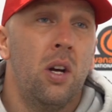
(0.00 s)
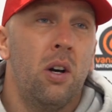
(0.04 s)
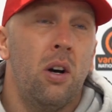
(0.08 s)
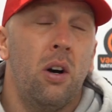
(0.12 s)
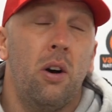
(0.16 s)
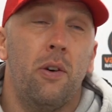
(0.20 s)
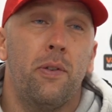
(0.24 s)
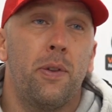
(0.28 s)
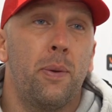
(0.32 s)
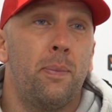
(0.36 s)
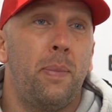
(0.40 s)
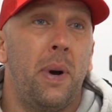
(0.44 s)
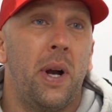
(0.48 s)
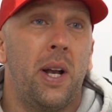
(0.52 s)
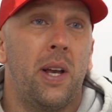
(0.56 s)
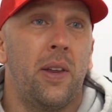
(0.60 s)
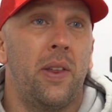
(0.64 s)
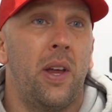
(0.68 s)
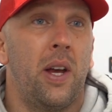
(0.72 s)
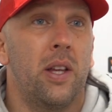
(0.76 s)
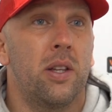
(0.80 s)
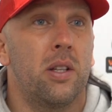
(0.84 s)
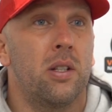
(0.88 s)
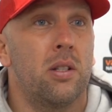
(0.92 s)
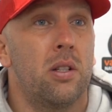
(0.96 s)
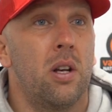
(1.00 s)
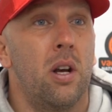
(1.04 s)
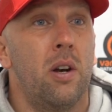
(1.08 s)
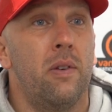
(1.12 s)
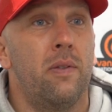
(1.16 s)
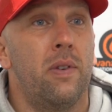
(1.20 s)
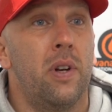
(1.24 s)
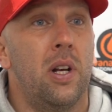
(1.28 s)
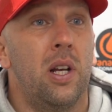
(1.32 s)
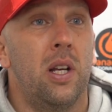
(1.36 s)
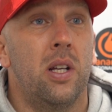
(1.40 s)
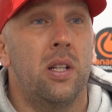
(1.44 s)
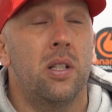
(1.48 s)
off the back of that,
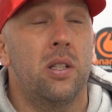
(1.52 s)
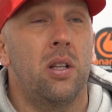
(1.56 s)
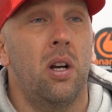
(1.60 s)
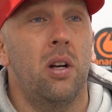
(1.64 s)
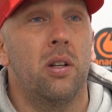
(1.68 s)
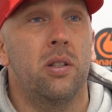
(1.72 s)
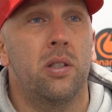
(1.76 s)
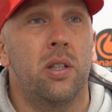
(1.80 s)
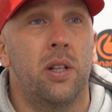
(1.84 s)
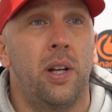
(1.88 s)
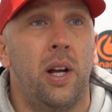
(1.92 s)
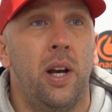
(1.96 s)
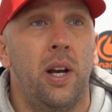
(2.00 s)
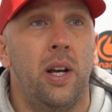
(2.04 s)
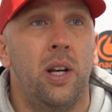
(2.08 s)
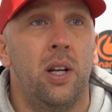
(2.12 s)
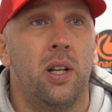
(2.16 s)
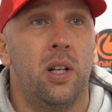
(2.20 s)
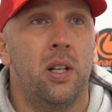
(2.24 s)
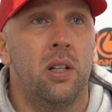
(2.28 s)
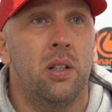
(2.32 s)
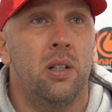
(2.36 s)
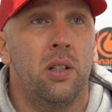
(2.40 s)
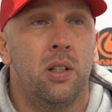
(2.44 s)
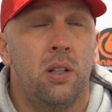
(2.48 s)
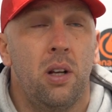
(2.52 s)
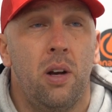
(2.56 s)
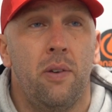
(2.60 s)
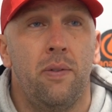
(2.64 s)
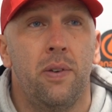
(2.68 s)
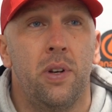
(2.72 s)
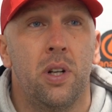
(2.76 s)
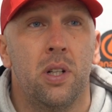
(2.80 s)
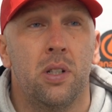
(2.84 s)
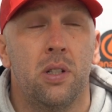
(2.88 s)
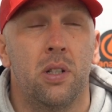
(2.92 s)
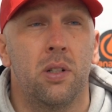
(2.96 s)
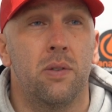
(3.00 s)
deservedly starts today, and I
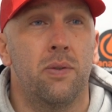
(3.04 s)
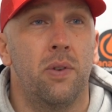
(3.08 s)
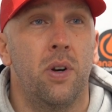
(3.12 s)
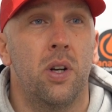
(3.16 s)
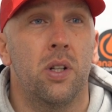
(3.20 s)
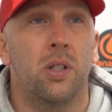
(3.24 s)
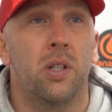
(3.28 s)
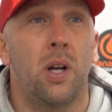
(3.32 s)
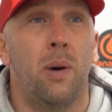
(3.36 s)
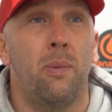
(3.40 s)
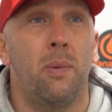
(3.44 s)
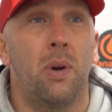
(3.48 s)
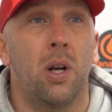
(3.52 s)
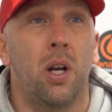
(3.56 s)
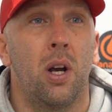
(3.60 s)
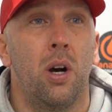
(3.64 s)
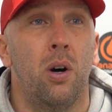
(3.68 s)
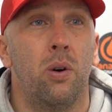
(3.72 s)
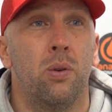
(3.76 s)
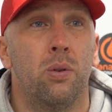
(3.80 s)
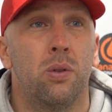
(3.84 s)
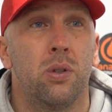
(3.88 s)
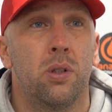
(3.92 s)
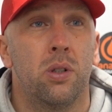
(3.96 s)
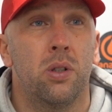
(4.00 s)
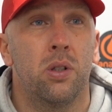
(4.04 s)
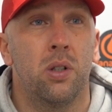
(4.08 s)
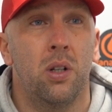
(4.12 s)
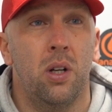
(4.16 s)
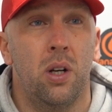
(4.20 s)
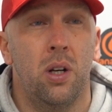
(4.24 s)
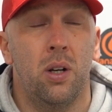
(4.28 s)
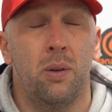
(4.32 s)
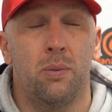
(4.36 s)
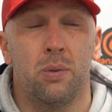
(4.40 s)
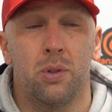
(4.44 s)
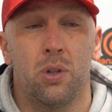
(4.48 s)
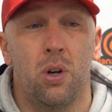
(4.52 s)
think this is his first couple of goals.
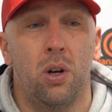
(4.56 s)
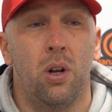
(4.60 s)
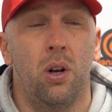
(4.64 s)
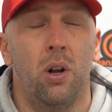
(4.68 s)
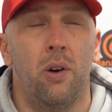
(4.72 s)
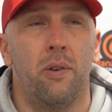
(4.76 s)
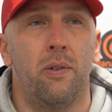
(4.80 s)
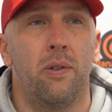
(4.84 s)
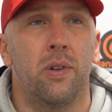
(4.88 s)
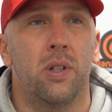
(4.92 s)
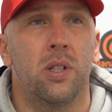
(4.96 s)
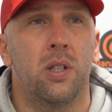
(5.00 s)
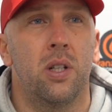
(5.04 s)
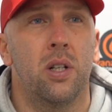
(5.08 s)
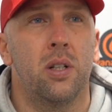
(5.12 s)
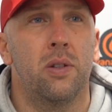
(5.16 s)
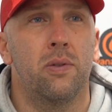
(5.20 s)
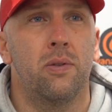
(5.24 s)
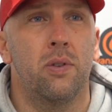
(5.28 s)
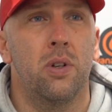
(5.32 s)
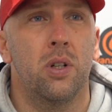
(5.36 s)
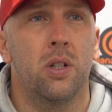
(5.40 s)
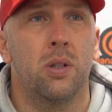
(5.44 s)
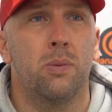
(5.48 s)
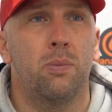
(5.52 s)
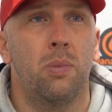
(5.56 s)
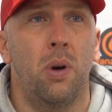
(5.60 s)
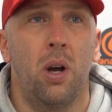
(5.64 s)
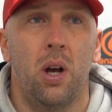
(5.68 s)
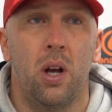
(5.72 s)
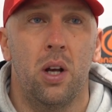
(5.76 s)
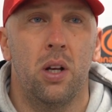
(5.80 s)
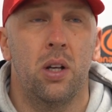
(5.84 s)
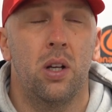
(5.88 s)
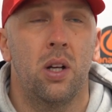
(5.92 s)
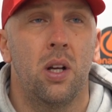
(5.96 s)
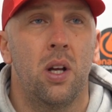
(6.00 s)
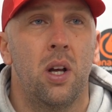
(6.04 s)
Um, he's got a lot of assists for us,
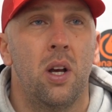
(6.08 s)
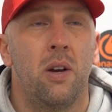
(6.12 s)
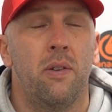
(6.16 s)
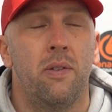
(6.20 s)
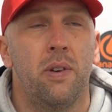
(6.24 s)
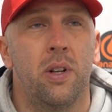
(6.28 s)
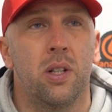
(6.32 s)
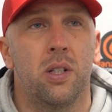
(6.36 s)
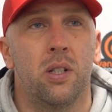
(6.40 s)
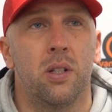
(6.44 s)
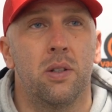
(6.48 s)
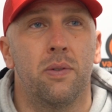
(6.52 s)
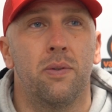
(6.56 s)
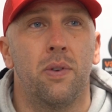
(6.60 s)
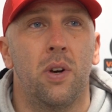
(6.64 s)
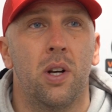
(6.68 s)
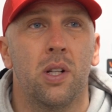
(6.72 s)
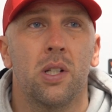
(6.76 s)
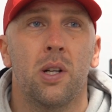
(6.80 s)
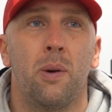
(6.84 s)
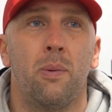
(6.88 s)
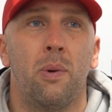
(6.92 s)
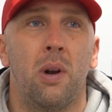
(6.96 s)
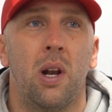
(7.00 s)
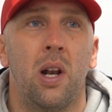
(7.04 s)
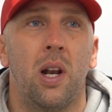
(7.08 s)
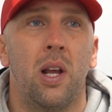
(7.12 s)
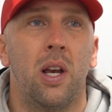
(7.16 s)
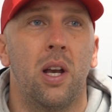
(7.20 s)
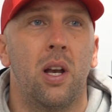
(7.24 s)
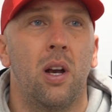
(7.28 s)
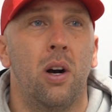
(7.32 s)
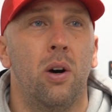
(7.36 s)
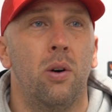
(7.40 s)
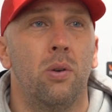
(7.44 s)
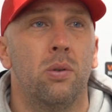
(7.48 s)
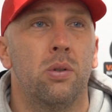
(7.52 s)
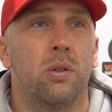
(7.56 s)
but and it's his first couple of
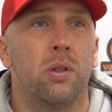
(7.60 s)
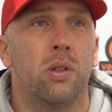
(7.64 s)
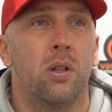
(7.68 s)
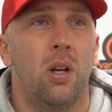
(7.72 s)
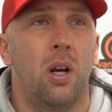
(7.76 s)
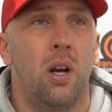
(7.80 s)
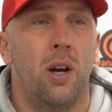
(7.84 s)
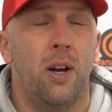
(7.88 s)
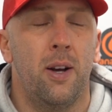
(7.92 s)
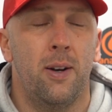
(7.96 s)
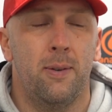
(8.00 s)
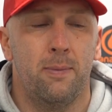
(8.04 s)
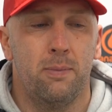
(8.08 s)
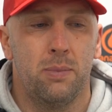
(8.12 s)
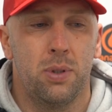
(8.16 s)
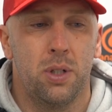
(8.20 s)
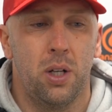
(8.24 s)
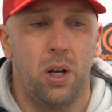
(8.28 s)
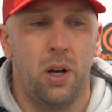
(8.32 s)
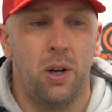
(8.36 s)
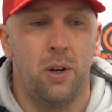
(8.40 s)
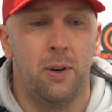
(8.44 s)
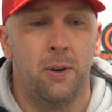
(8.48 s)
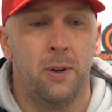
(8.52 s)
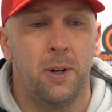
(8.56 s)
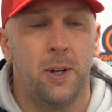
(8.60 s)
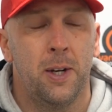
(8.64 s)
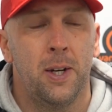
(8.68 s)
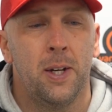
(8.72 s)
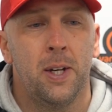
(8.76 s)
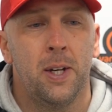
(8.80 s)
league goals, um, so you